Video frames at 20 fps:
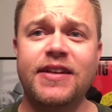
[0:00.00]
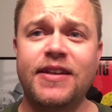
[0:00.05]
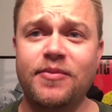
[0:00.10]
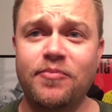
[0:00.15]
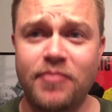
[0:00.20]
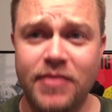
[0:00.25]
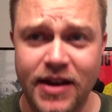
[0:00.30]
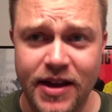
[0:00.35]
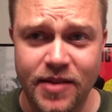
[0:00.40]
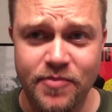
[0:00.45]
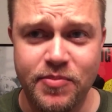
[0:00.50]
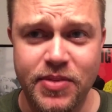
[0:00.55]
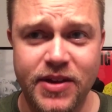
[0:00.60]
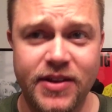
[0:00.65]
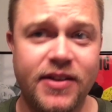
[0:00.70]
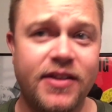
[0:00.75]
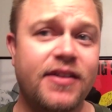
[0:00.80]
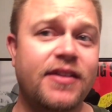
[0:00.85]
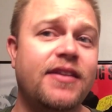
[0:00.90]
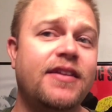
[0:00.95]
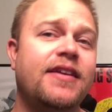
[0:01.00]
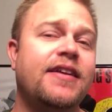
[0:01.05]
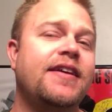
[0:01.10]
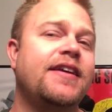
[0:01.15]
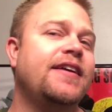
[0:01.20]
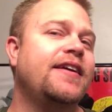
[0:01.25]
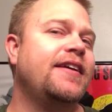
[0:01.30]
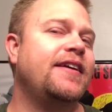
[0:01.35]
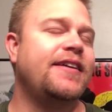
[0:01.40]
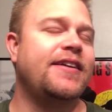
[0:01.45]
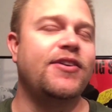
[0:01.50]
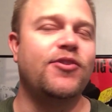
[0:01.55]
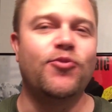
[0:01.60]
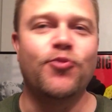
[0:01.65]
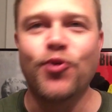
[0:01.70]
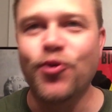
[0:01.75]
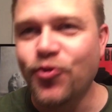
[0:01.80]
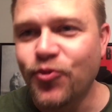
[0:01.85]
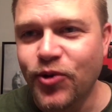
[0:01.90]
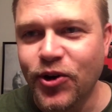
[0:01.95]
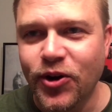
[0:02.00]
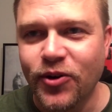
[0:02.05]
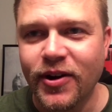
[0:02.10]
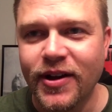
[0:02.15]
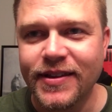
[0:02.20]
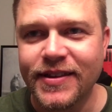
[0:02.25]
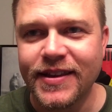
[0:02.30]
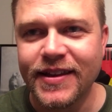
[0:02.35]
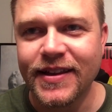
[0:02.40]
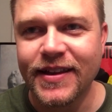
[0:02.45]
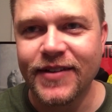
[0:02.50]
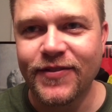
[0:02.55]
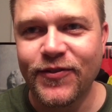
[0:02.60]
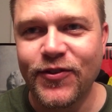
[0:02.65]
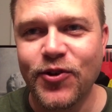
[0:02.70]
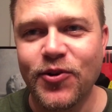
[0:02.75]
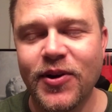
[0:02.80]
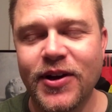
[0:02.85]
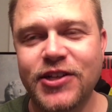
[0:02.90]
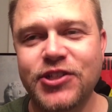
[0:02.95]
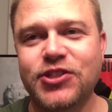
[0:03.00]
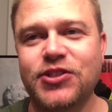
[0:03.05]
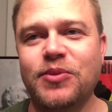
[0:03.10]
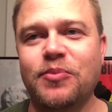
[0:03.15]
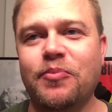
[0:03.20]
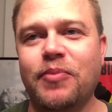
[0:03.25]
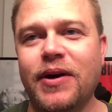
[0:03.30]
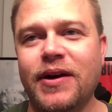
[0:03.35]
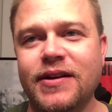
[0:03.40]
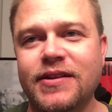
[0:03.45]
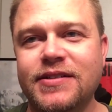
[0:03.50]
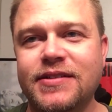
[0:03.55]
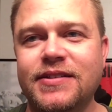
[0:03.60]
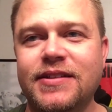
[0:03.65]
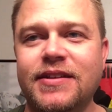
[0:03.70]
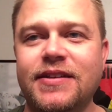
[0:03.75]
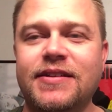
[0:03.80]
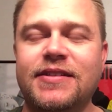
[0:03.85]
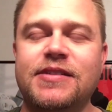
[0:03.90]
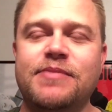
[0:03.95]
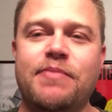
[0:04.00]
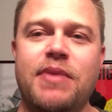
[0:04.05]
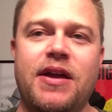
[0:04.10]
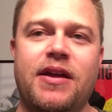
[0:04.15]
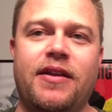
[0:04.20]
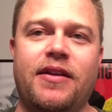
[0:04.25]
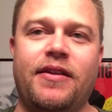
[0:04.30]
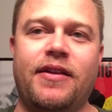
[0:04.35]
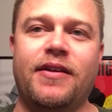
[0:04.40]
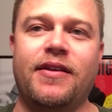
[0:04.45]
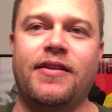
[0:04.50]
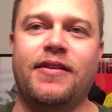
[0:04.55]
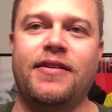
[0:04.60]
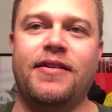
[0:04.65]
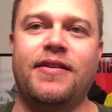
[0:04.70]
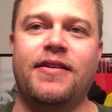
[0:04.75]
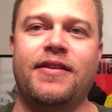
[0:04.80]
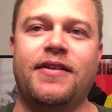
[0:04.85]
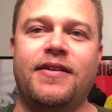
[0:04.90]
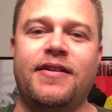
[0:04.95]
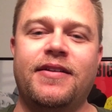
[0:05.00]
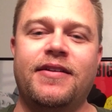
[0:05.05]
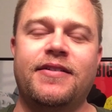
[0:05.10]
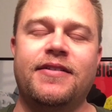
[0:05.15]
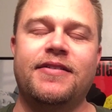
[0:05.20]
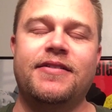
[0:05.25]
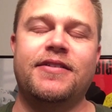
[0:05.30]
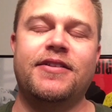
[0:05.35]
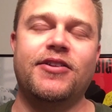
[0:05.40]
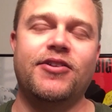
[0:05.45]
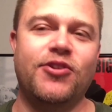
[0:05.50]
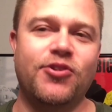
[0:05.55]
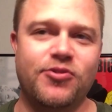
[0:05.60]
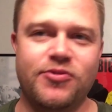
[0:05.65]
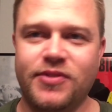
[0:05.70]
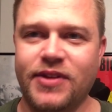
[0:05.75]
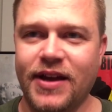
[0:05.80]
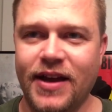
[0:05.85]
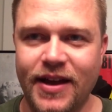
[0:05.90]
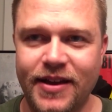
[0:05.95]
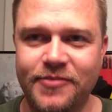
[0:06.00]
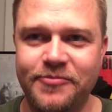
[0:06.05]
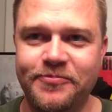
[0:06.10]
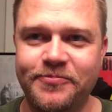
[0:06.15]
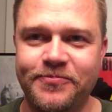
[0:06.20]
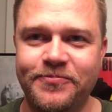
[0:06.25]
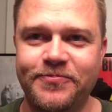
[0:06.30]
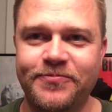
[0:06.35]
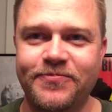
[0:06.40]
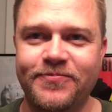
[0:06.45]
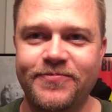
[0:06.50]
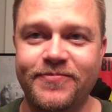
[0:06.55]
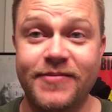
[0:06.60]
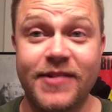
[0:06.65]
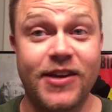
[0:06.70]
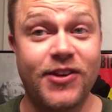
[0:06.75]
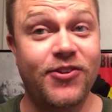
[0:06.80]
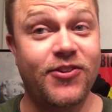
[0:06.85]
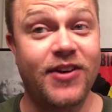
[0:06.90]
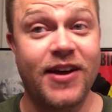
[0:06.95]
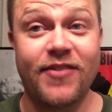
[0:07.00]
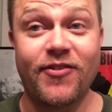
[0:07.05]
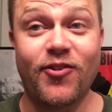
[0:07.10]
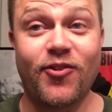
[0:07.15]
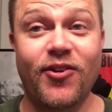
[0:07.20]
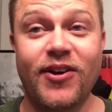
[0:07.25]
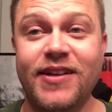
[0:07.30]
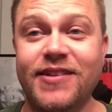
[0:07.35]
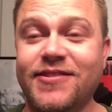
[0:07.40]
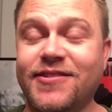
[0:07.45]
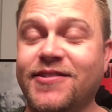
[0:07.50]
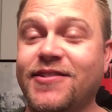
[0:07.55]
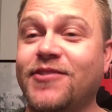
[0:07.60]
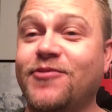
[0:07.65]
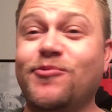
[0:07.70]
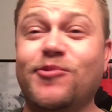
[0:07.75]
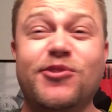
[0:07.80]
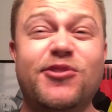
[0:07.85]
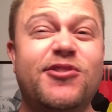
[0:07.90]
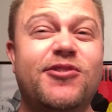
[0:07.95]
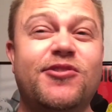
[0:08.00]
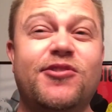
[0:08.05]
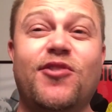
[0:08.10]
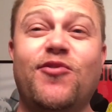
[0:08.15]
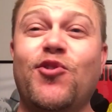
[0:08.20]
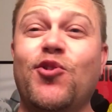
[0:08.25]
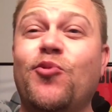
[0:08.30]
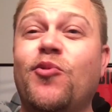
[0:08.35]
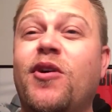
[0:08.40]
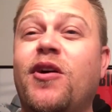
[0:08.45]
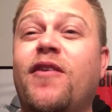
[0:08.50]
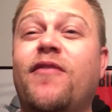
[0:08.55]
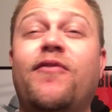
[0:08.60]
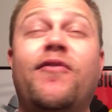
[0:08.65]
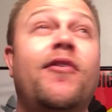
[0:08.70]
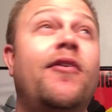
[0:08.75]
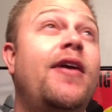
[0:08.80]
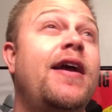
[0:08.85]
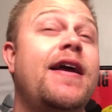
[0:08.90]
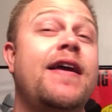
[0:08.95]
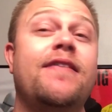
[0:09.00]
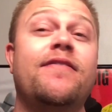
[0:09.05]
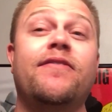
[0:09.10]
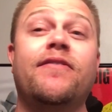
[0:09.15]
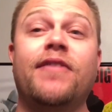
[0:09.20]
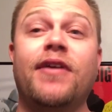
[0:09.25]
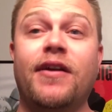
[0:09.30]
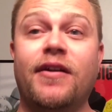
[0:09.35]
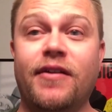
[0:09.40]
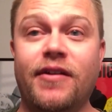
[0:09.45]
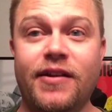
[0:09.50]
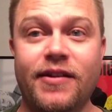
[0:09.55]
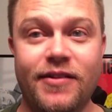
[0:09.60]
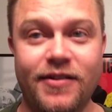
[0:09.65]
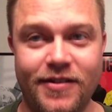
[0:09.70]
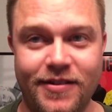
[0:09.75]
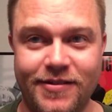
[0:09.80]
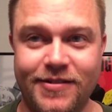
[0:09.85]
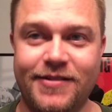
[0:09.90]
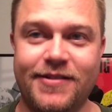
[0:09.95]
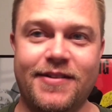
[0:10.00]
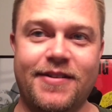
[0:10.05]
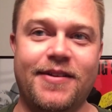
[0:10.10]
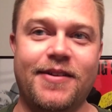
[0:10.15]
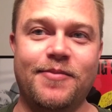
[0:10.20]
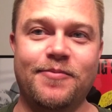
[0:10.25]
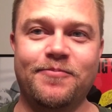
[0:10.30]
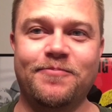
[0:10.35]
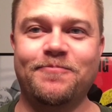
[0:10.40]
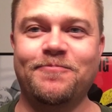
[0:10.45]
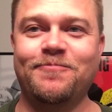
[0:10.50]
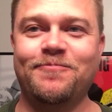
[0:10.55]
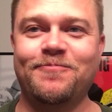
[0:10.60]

In my opinion, you won't regret the few extra bucks that you spend to do that. And you'll have a razor that will serve you well for a very long time.